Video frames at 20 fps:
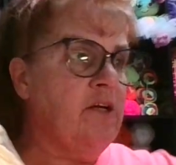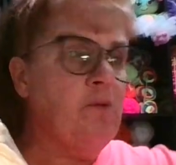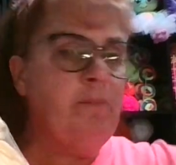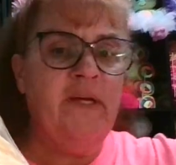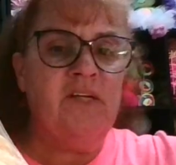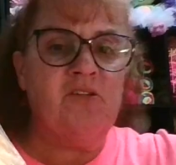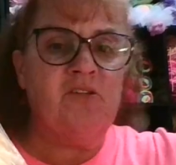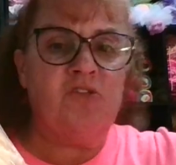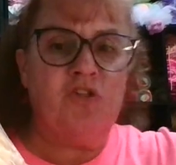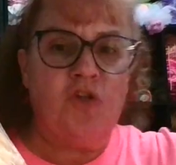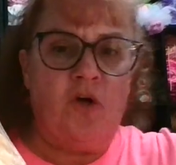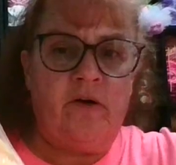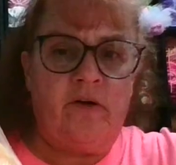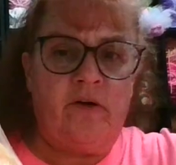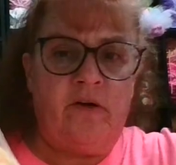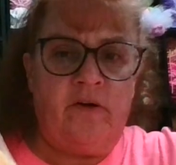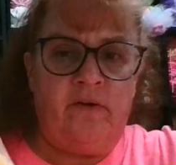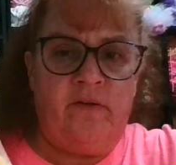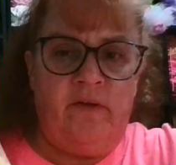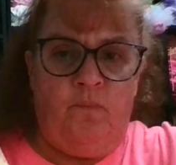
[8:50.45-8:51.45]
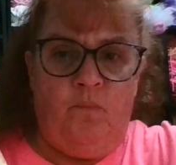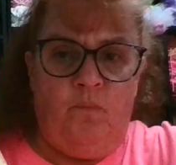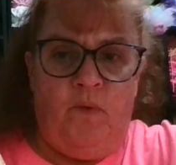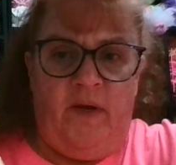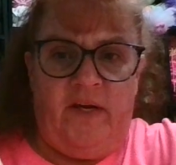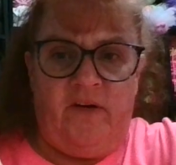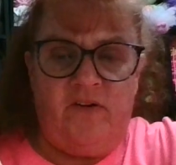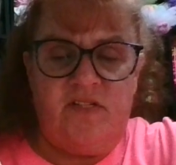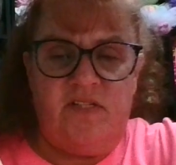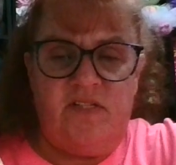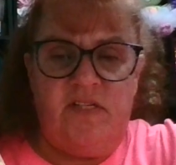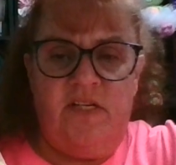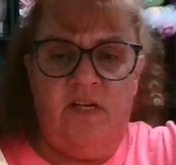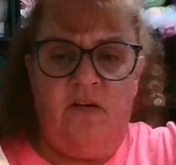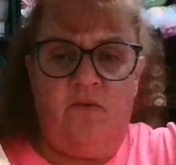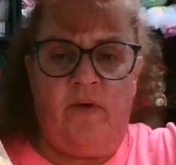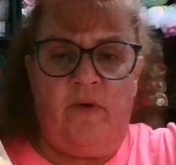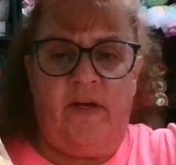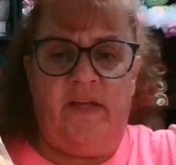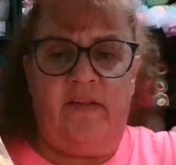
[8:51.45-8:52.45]
bit darker than what you're
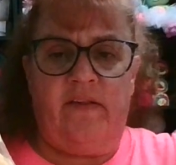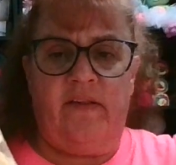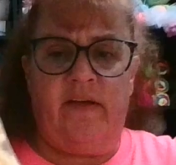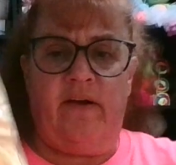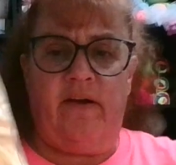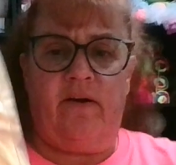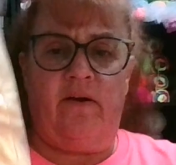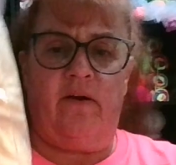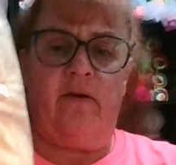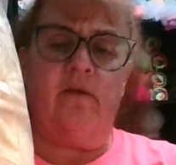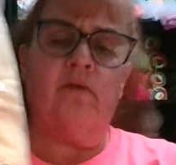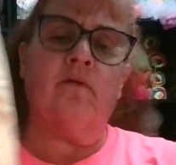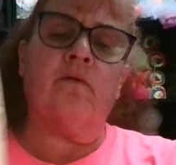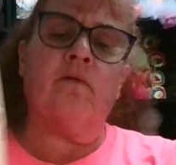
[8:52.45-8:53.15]
seeing right there.